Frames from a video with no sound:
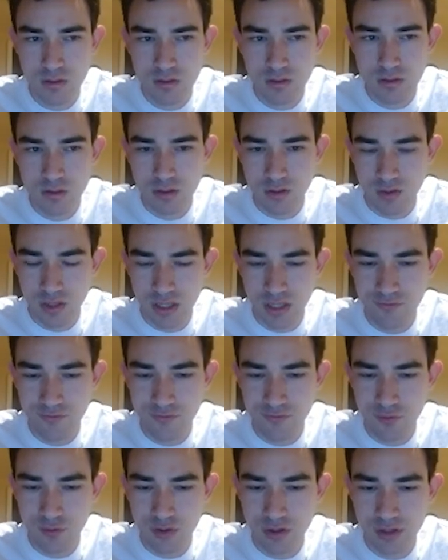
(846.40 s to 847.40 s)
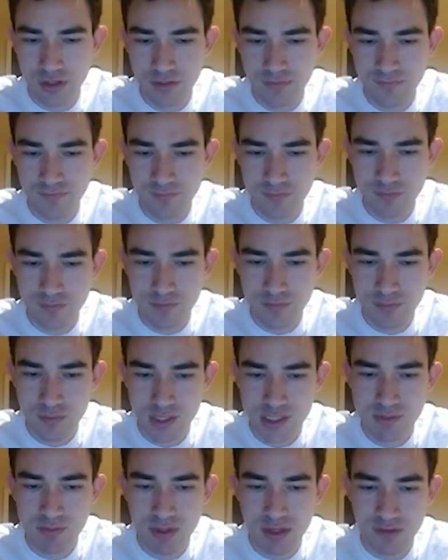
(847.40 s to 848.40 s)
Okay, e4.
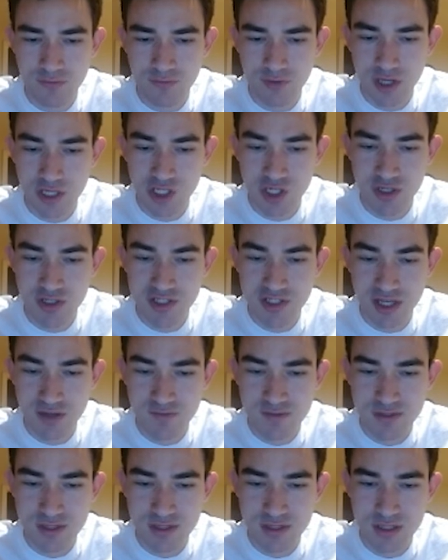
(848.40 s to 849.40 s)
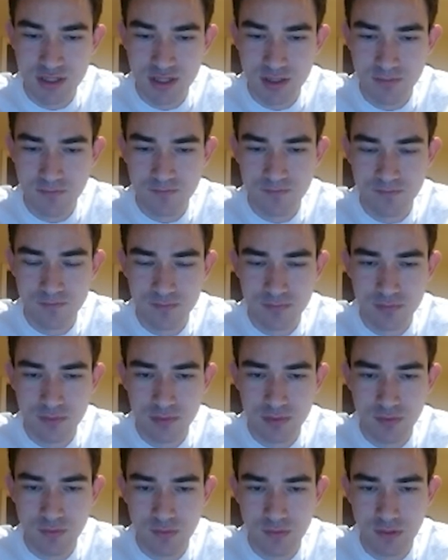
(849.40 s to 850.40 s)
Let's play the French ourselves this time.
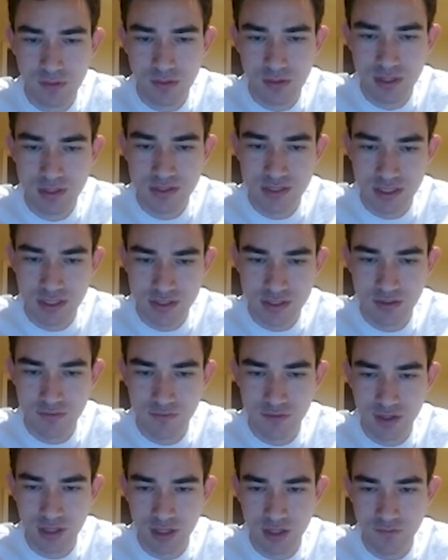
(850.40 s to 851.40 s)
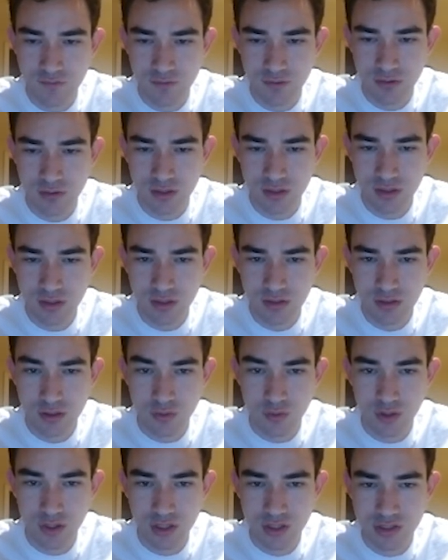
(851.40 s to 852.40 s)
e6, d5. Okay,
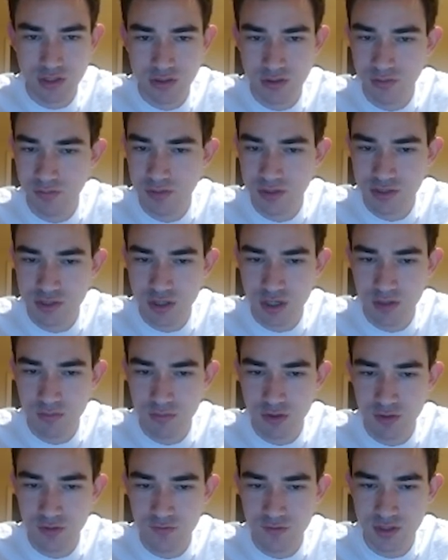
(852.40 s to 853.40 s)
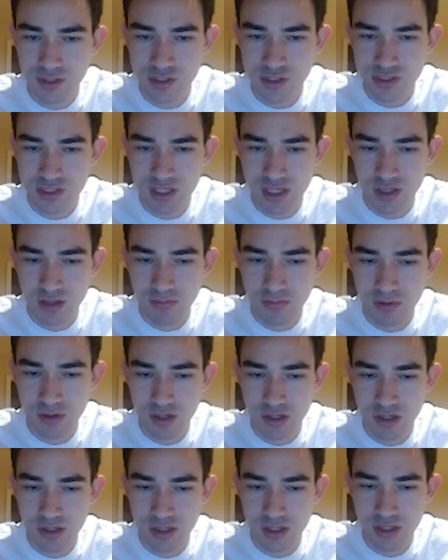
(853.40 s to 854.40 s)
queen e2. Bizarre move. Let's just take the
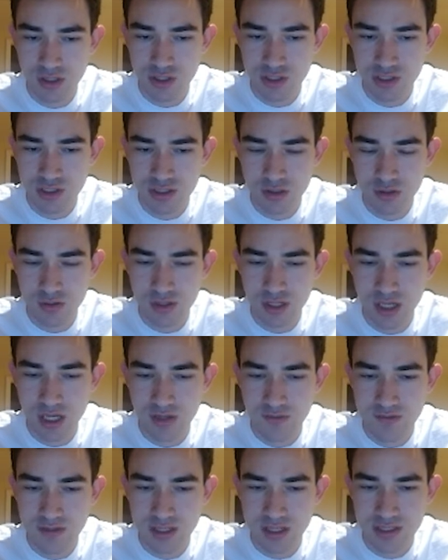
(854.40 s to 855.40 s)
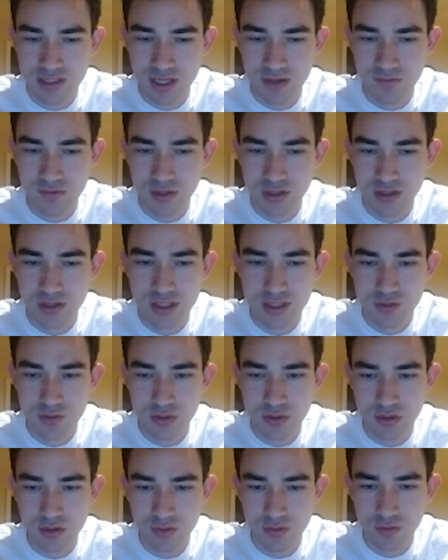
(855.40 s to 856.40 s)
pawn and just go knight f6 after he takes with
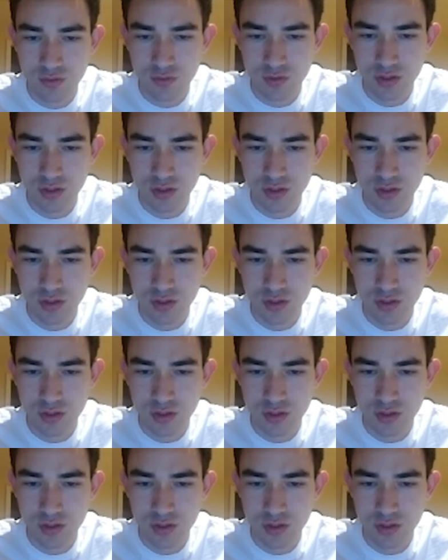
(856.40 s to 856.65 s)
the queen.